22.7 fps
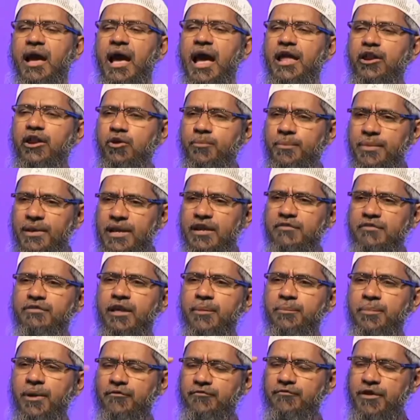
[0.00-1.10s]
and you believe that
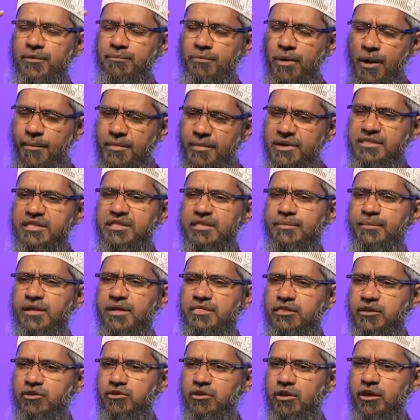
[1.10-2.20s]
Prophet Muhammad is a
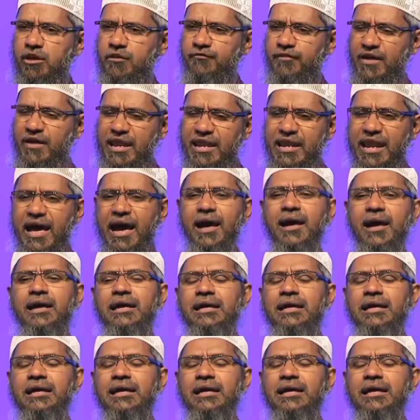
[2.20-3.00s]
messenger of Allah,